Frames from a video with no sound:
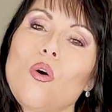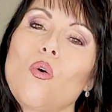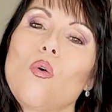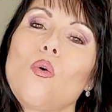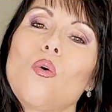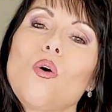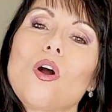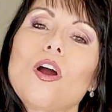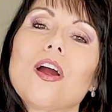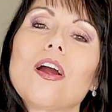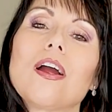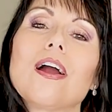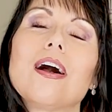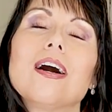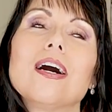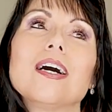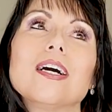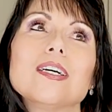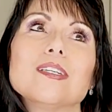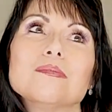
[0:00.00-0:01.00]
or
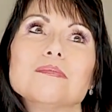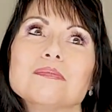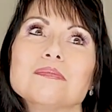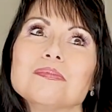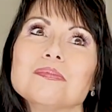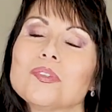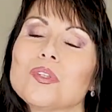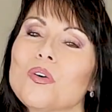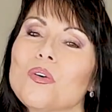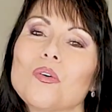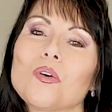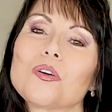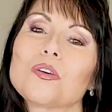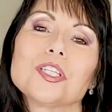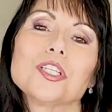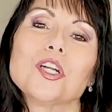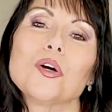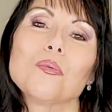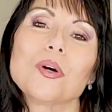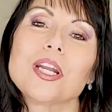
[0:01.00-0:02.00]
um, or
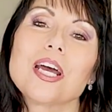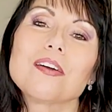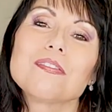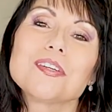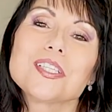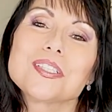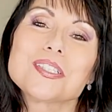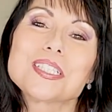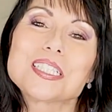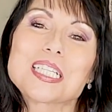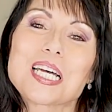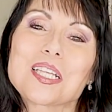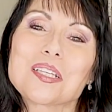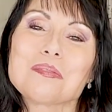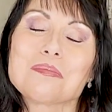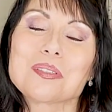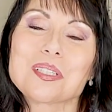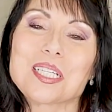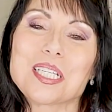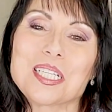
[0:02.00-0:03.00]
you know whatever you
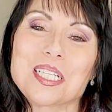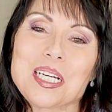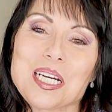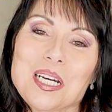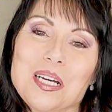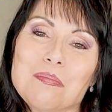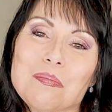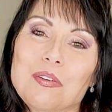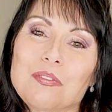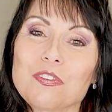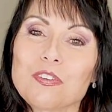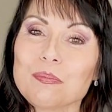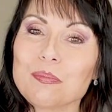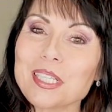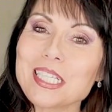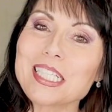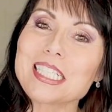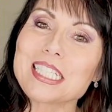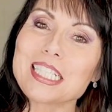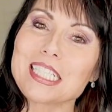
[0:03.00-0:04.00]
celebrate. But for
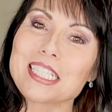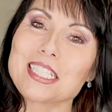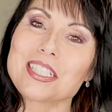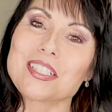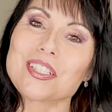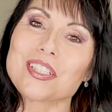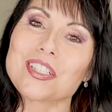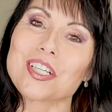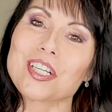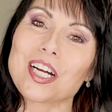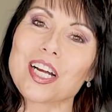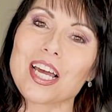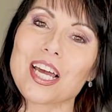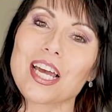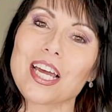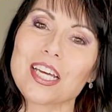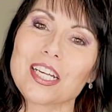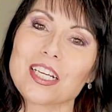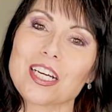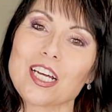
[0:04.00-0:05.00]
me, it's Easter,
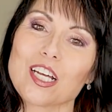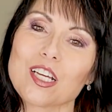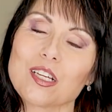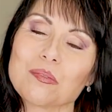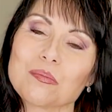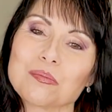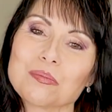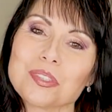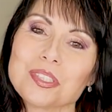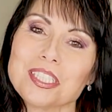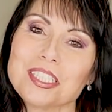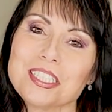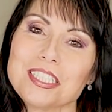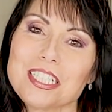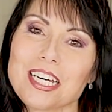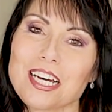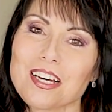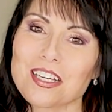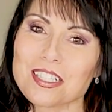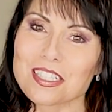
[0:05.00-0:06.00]
and um,
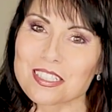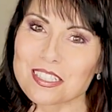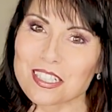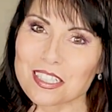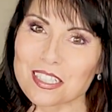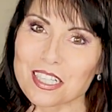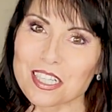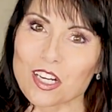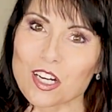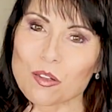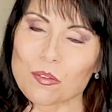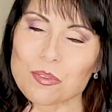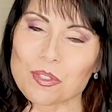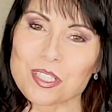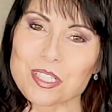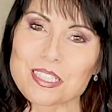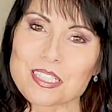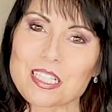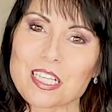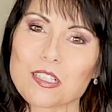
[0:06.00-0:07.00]
yeah, on Sunday I'll
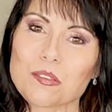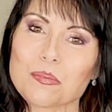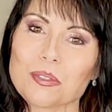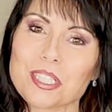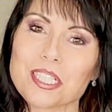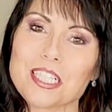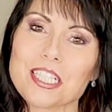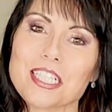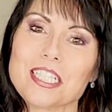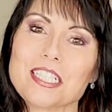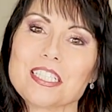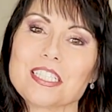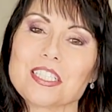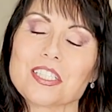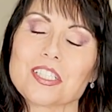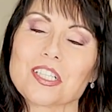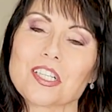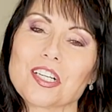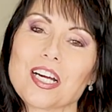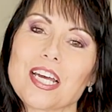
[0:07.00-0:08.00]
be celebrating
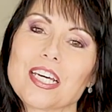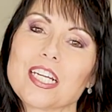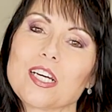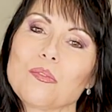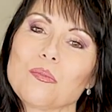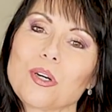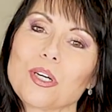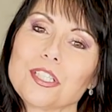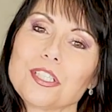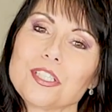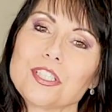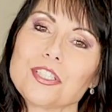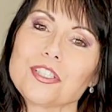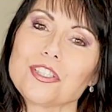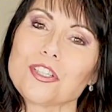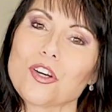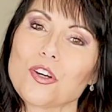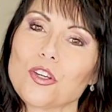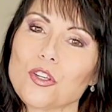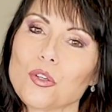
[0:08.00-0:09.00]
Easter, and I wanted to
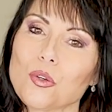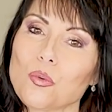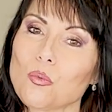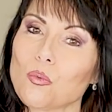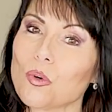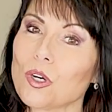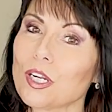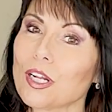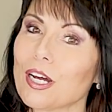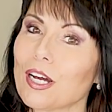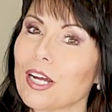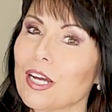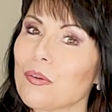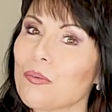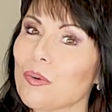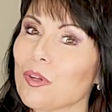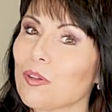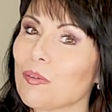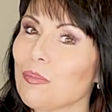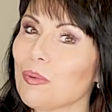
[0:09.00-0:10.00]
show you what I
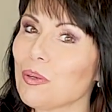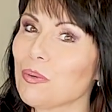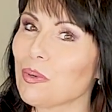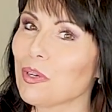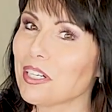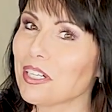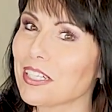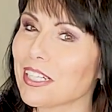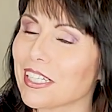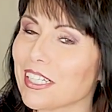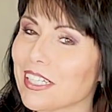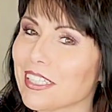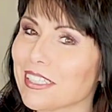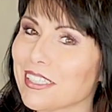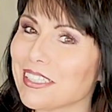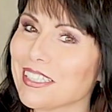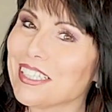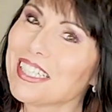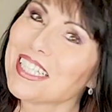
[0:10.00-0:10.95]
will be wearing.